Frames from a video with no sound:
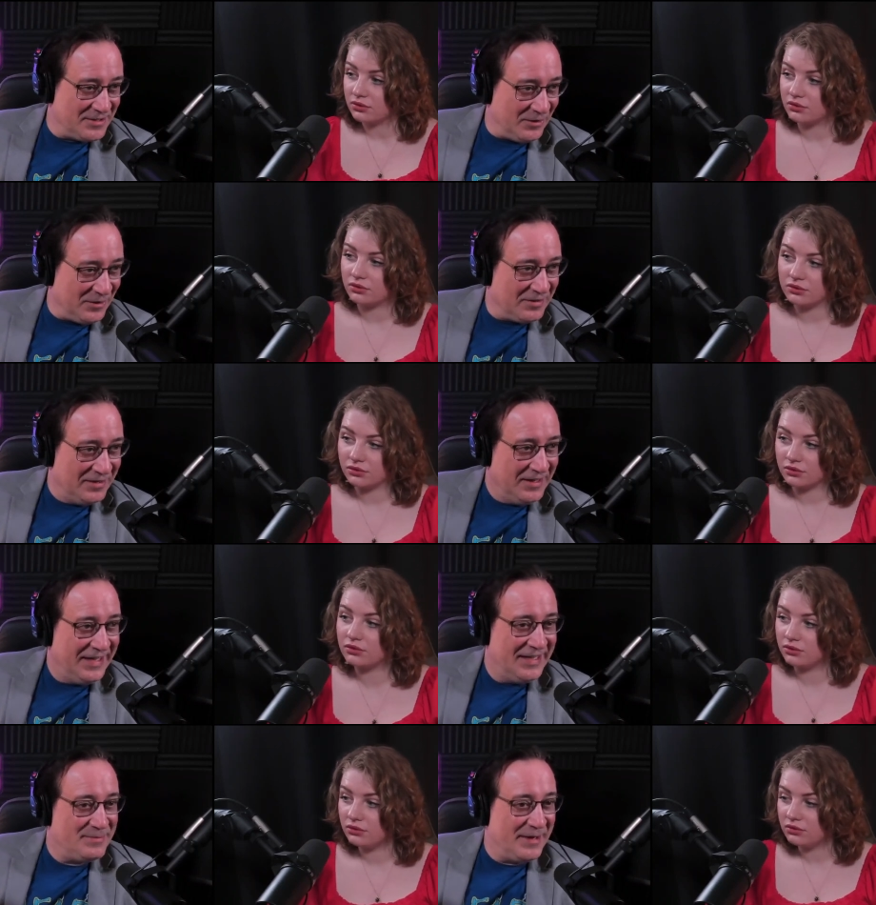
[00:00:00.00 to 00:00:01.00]
Speaker 1: earth mm
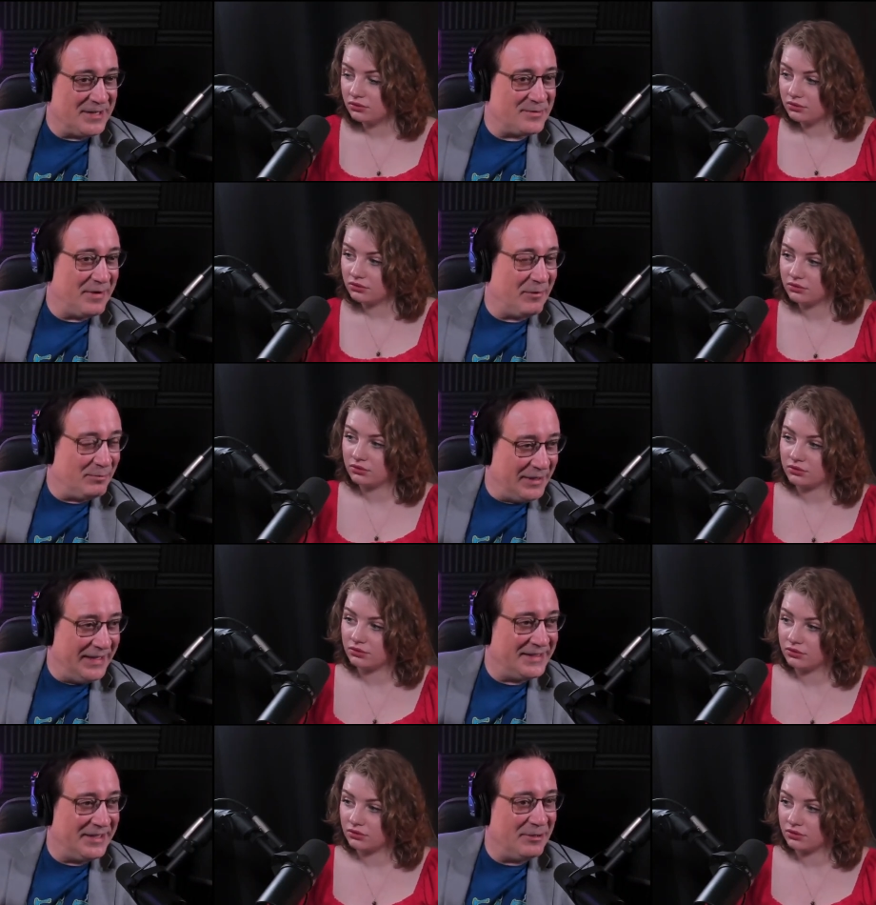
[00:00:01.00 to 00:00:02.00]
-hmm. is because we were
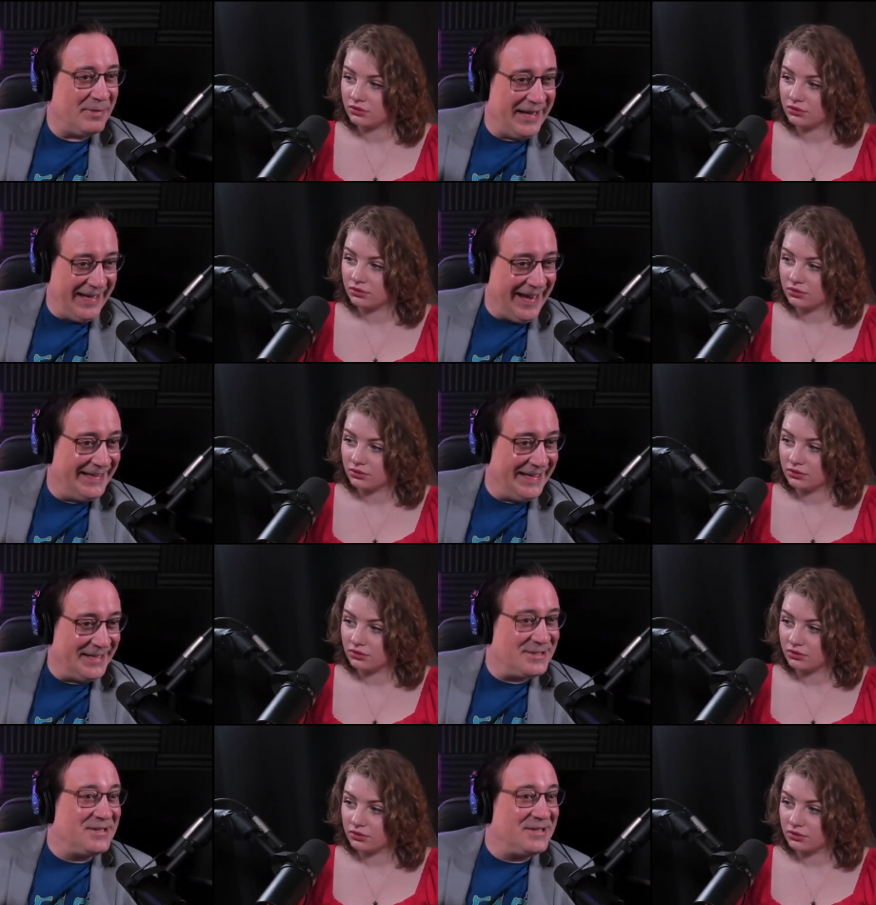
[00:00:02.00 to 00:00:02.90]
planted here by aliens